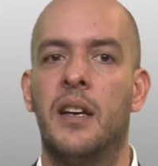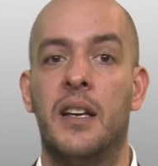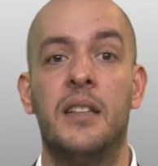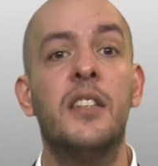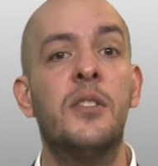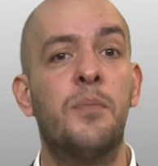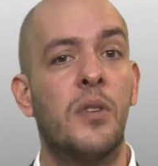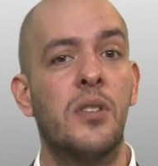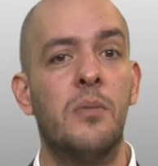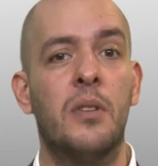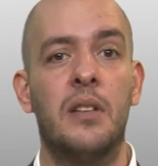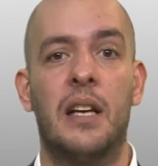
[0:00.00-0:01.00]
it is
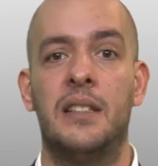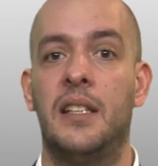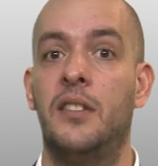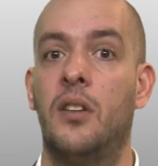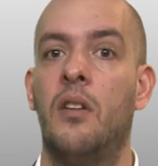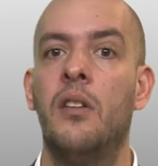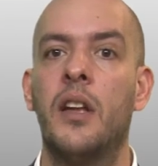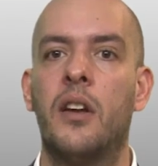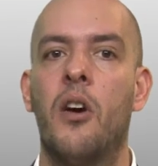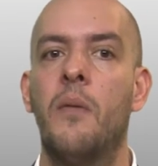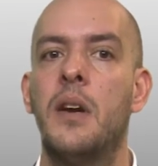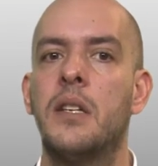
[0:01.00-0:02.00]
possible that it only
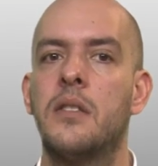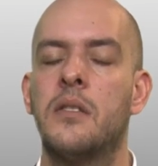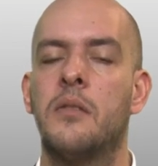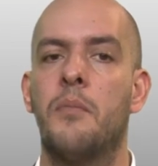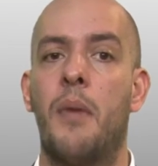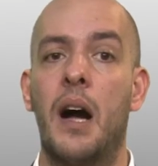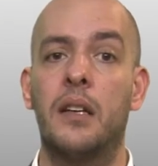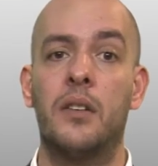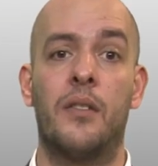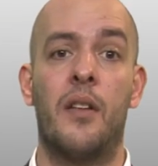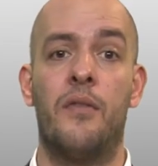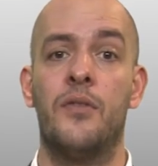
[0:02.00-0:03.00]
covers part
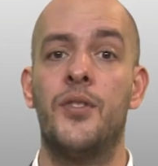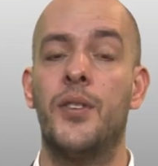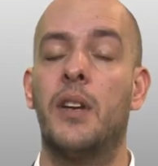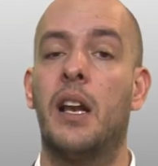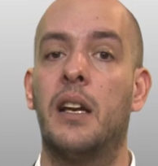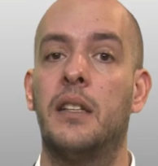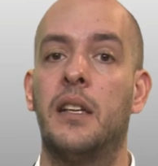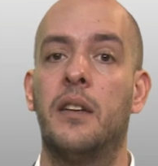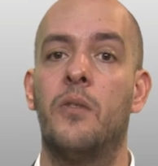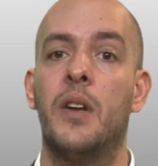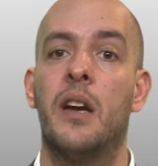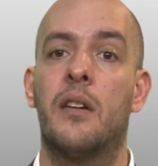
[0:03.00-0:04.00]
of the functionality
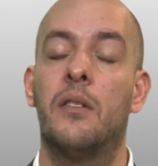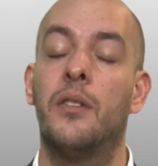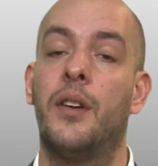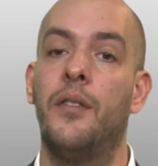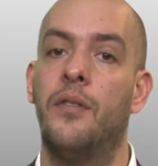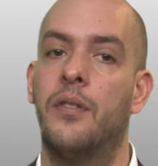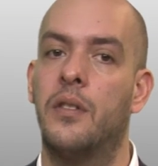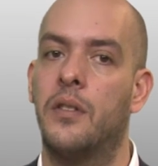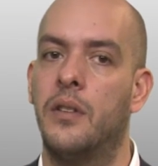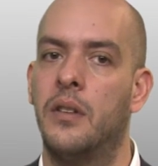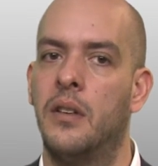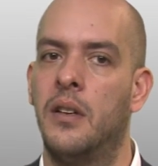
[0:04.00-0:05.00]
we are looking for.